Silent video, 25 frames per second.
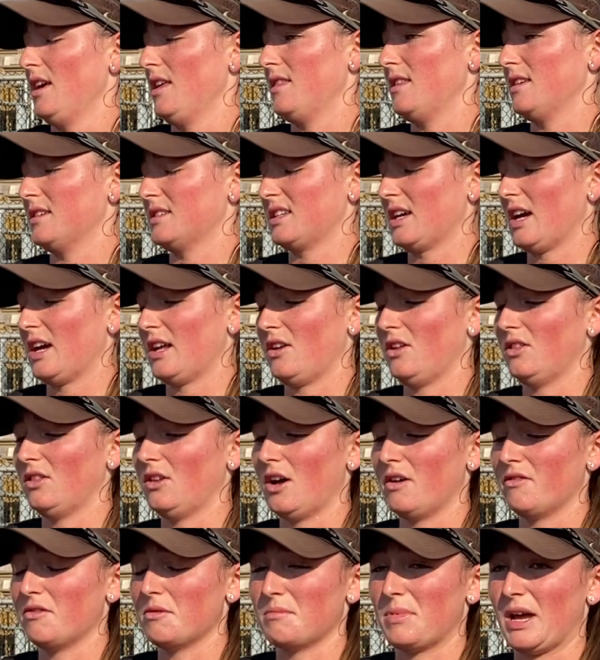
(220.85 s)
this kind of
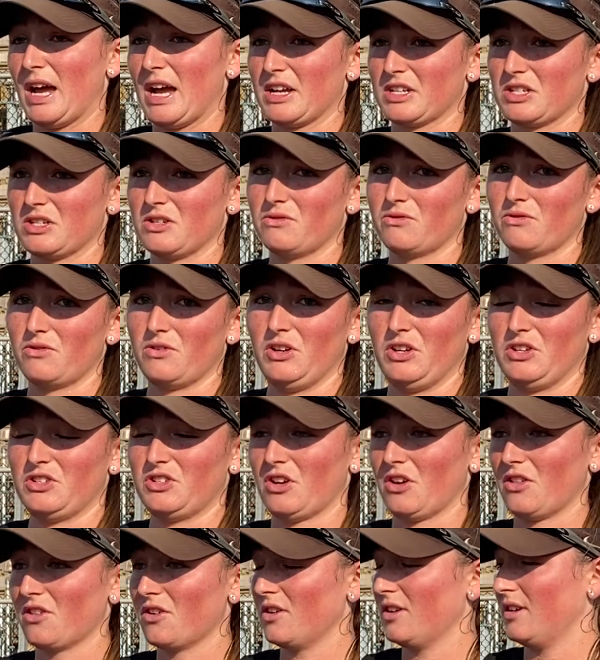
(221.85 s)
love and passion for each
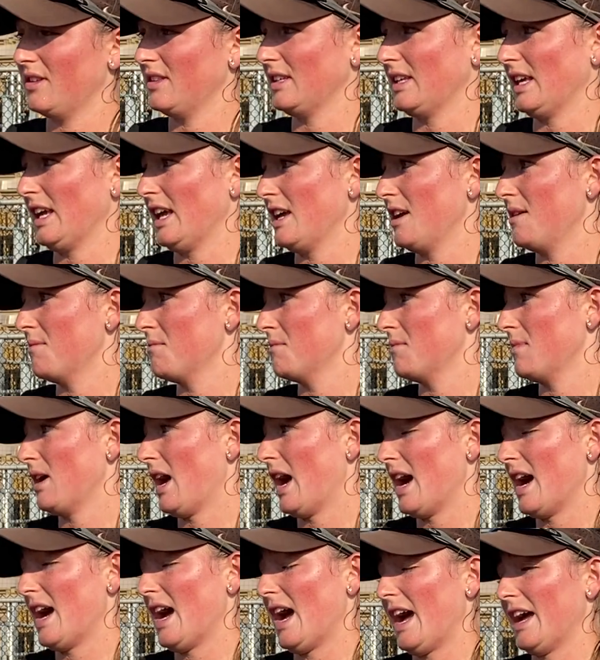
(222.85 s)
other in the game,
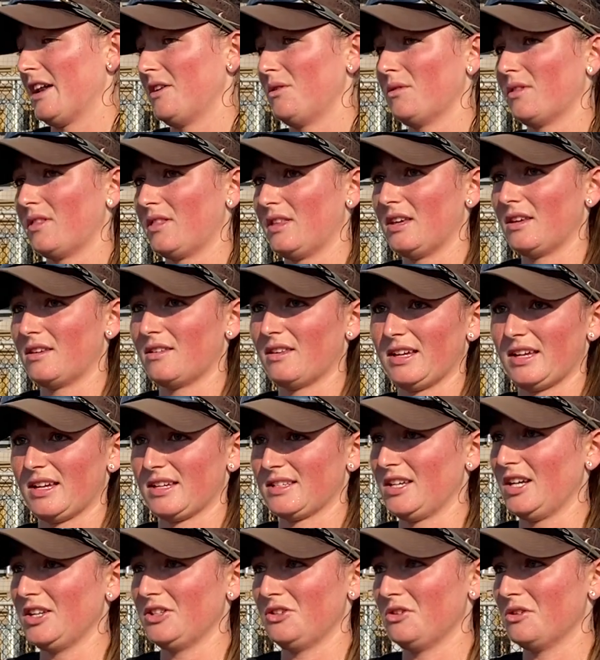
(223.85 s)
I, I don't think, like I
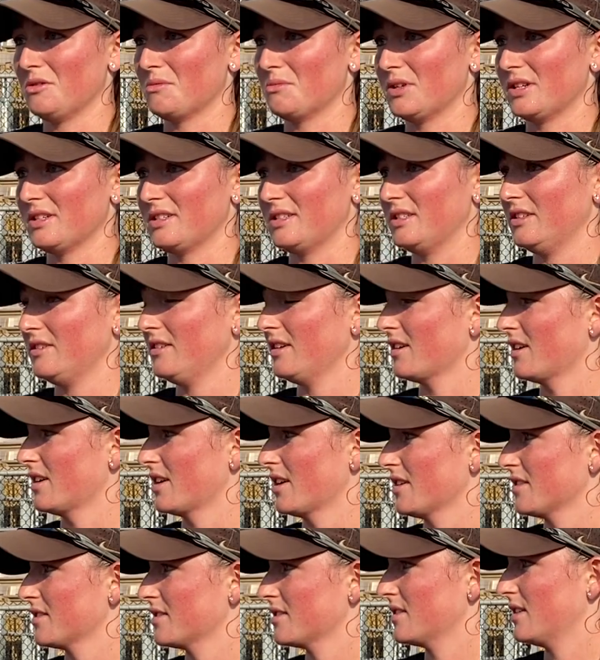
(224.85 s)
said, you can put a ceiling on
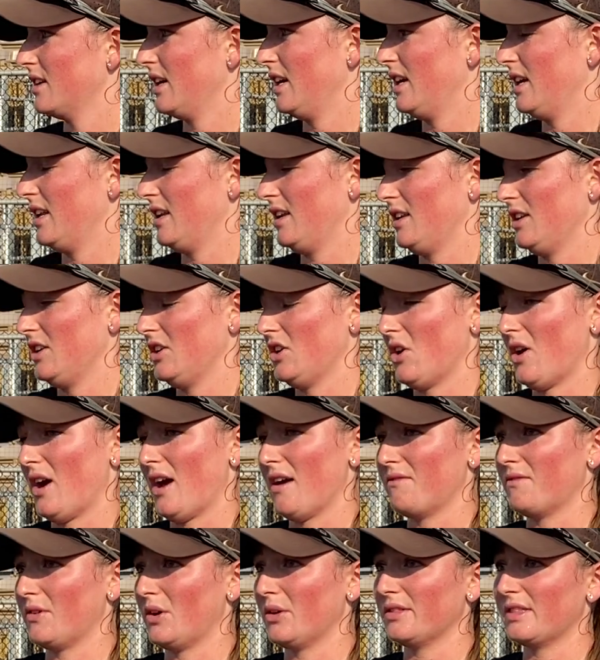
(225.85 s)
us. And, you know, I
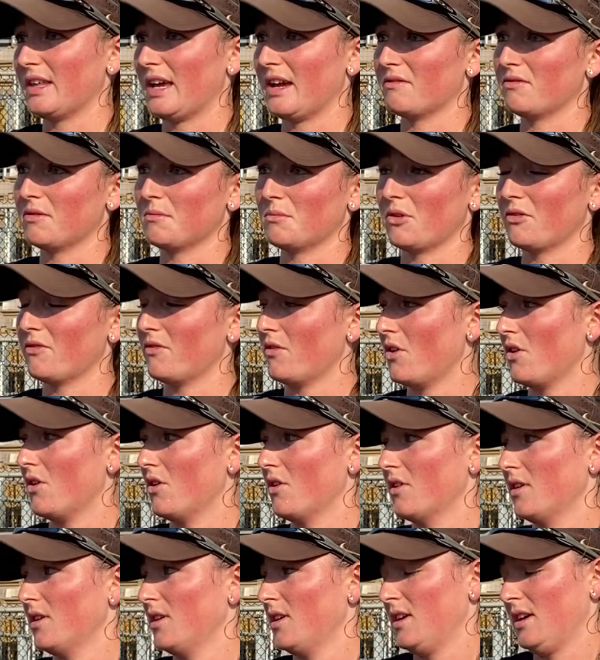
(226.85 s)
felt that from the
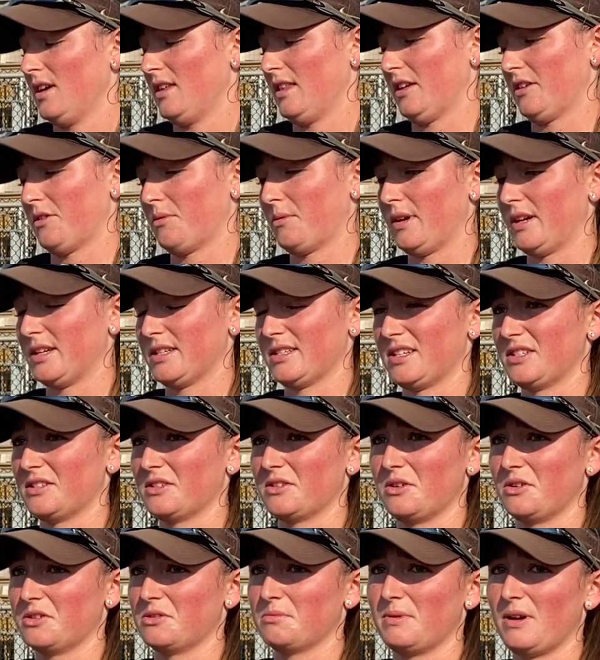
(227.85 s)
fall. And that's why I said to
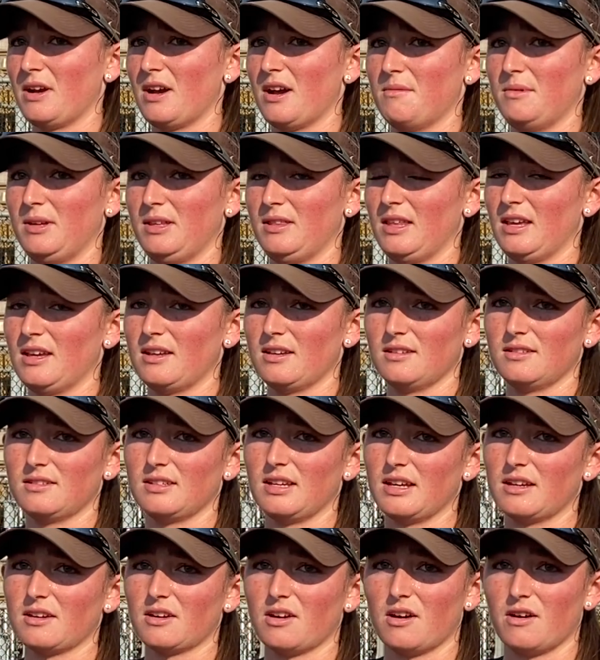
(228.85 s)
Coach Bear, I mean, they can
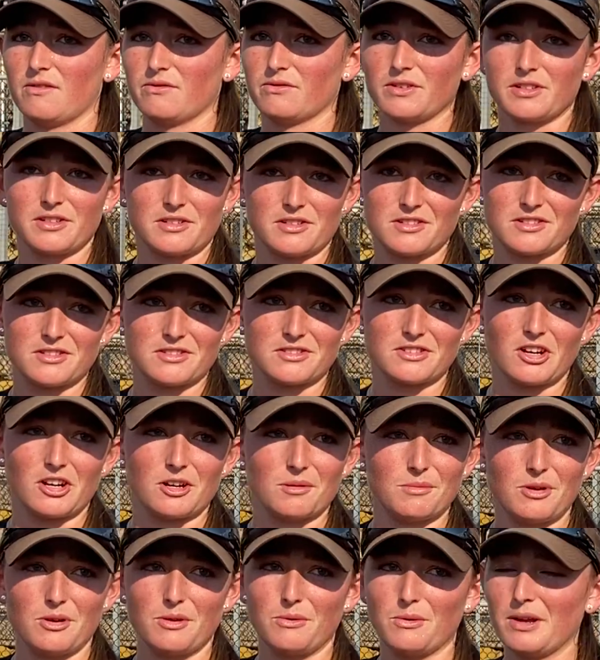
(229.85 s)
take conference
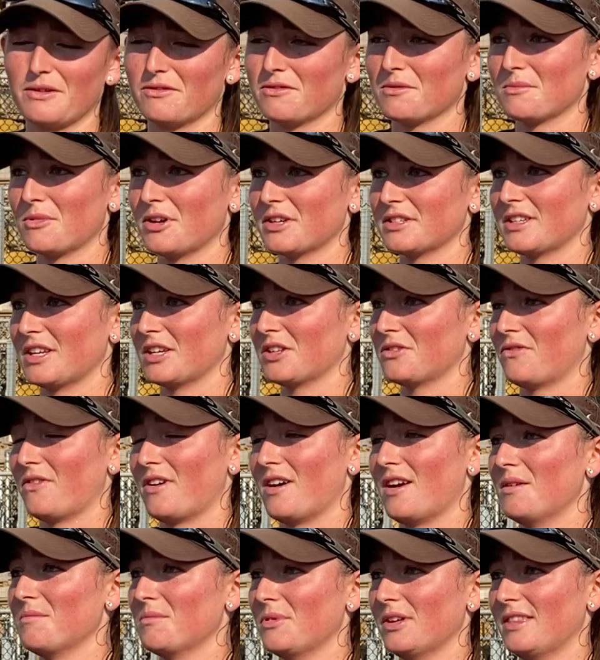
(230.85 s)
tournament away from us, that's
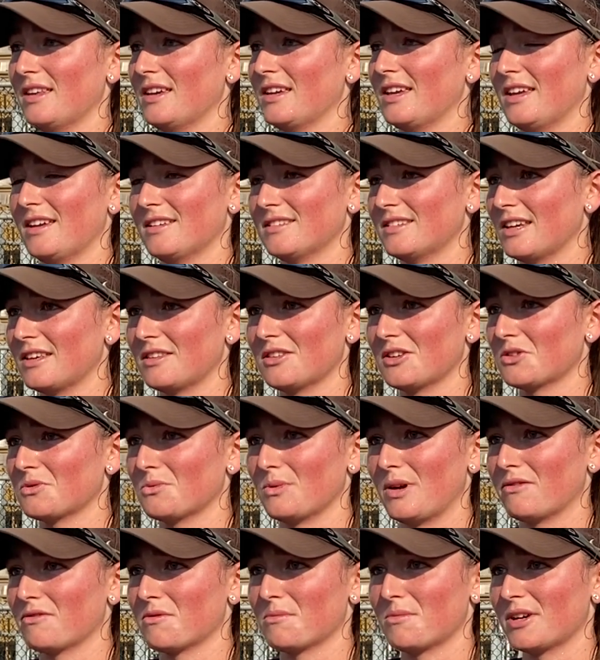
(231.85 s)
fine, but they can't take this
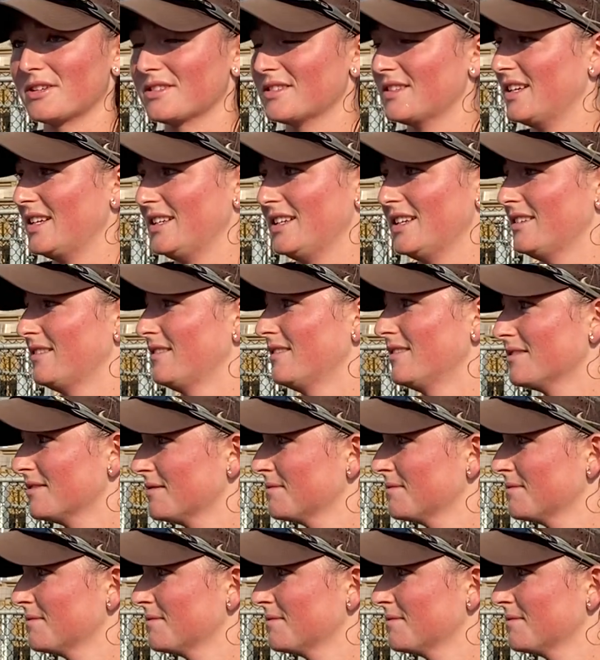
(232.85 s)
away from us, and they didn't